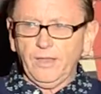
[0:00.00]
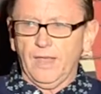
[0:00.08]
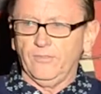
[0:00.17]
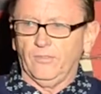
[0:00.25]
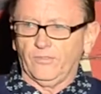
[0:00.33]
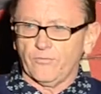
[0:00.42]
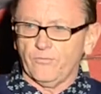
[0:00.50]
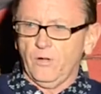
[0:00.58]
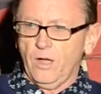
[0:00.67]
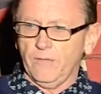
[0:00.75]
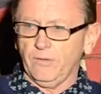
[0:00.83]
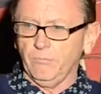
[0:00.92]
had this
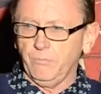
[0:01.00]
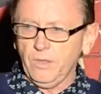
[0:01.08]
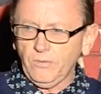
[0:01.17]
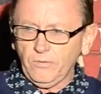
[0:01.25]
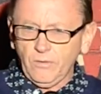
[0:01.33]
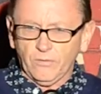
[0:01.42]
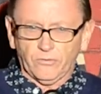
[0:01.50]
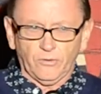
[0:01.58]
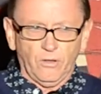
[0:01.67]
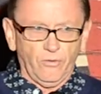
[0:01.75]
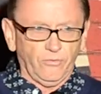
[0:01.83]
thriving business and I